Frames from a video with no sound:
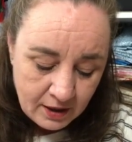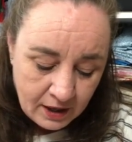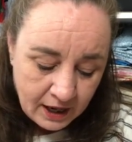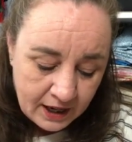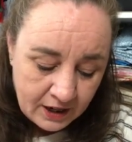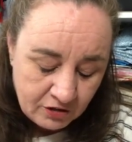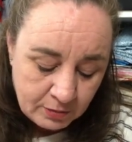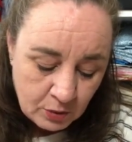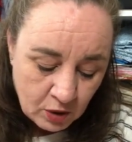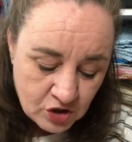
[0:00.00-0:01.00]
I have
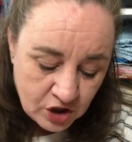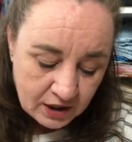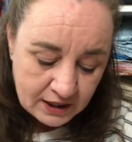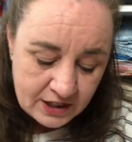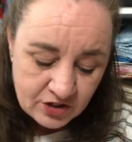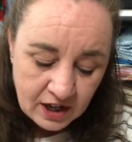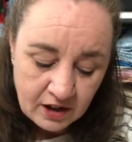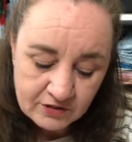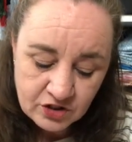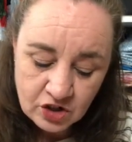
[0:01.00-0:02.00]
been watching Lisa
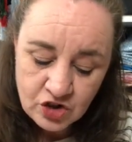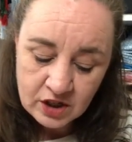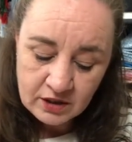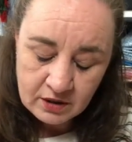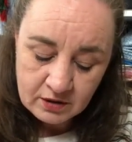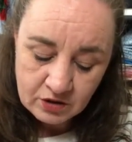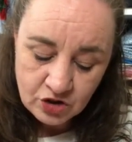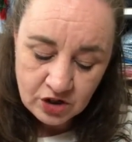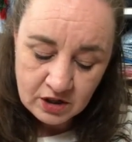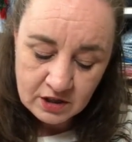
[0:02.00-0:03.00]
Loves Stitching.
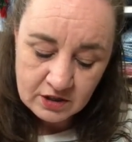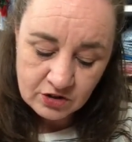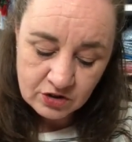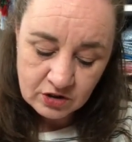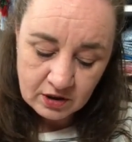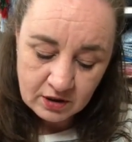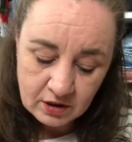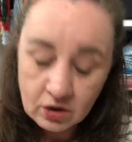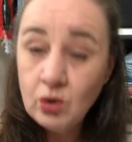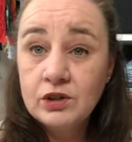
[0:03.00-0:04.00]
She is
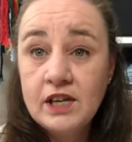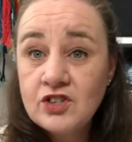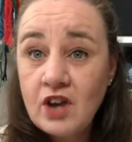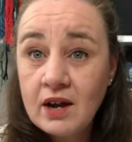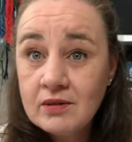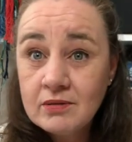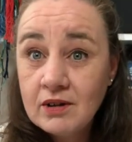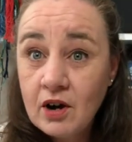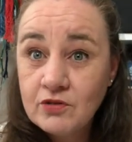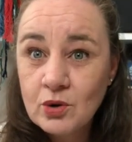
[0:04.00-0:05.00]
called Lisa,
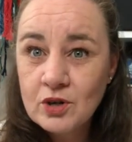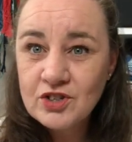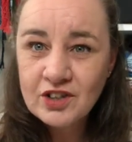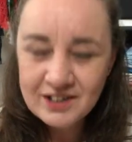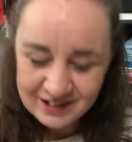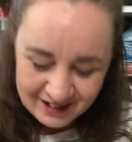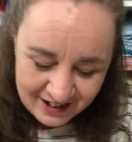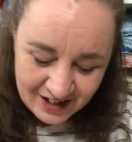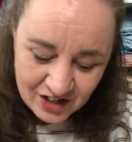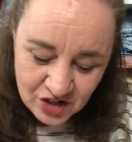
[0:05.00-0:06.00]
of course.
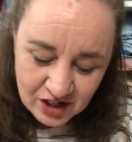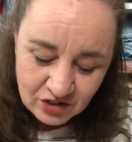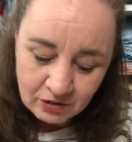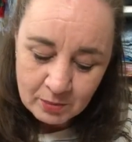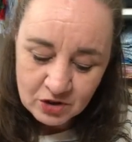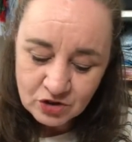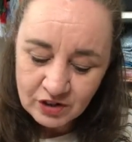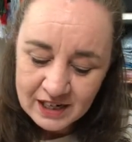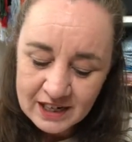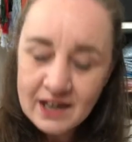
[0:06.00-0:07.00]
She is from
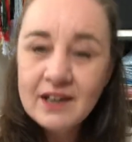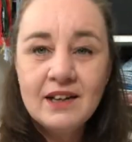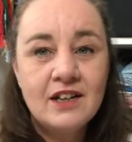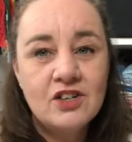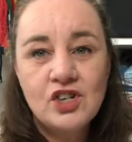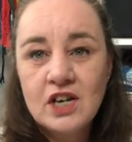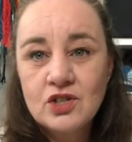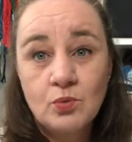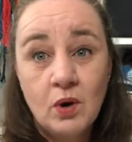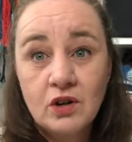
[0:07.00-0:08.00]
Australia and she
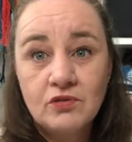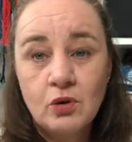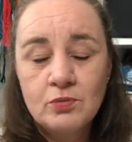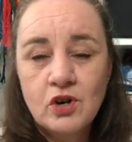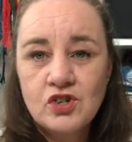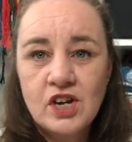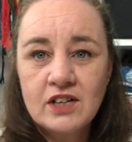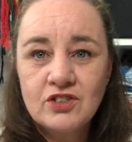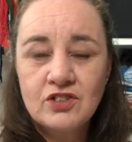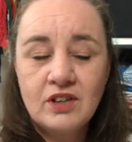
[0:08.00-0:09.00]
has wonderful
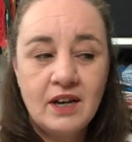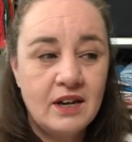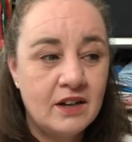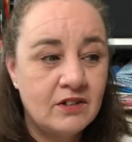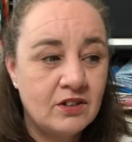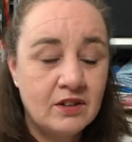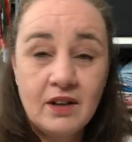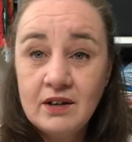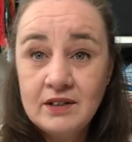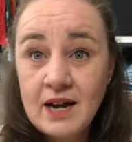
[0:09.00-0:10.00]
projects, and
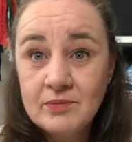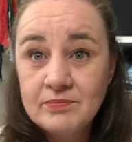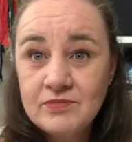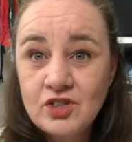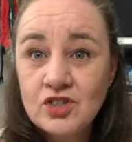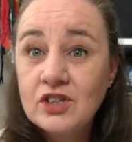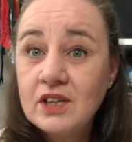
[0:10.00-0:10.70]
yeah, just